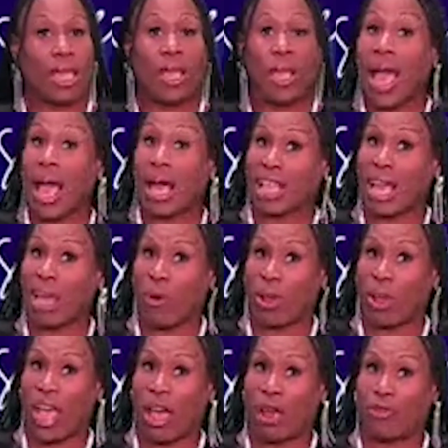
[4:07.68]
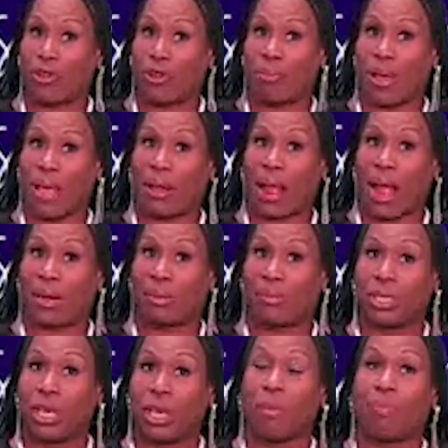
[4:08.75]
How'd that work out for you, Mayor
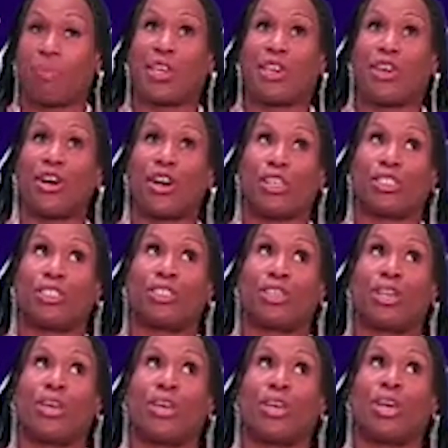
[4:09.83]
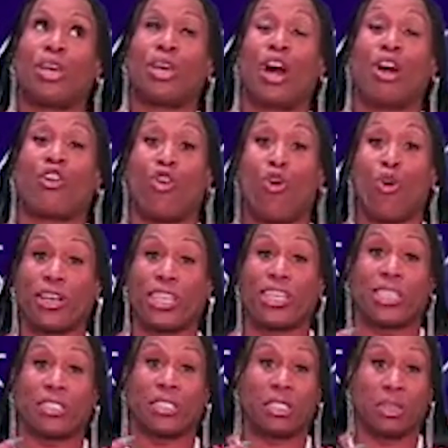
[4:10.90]
Adams? Because
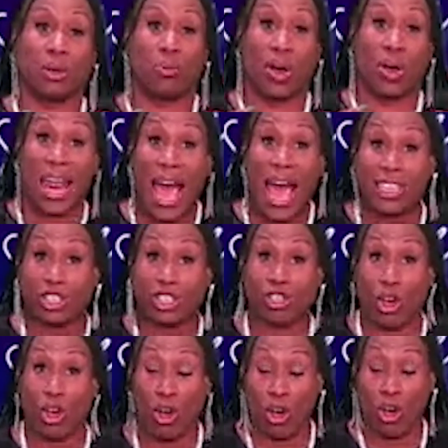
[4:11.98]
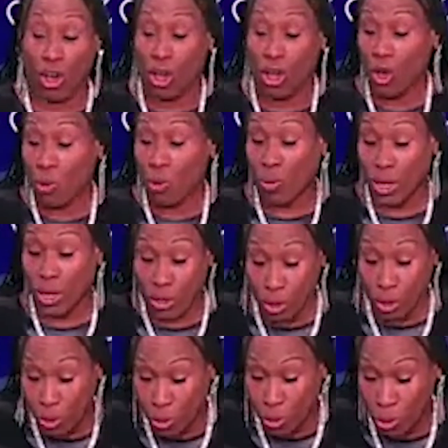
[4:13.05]
according to what I saw, when
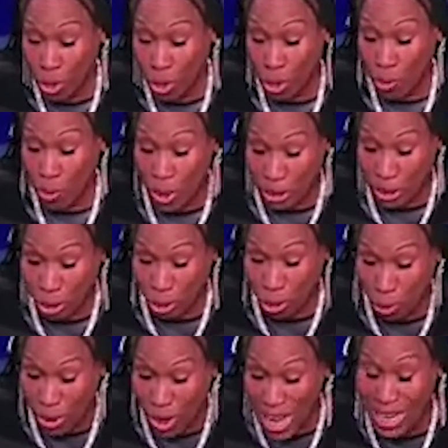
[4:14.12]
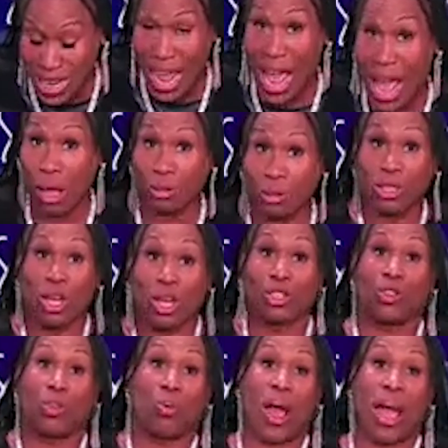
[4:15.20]
you went to the White House
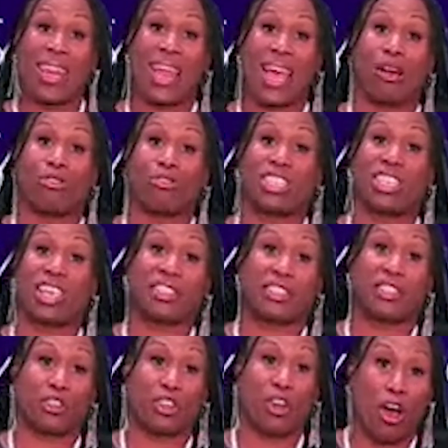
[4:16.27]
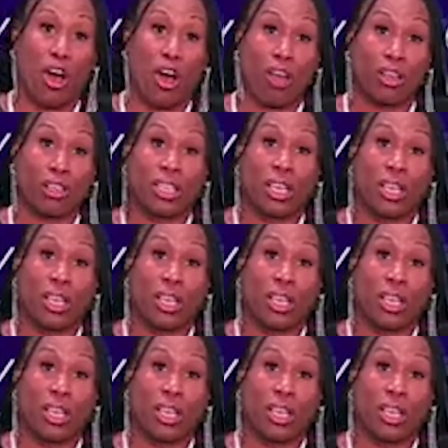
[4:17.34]
sent the dogs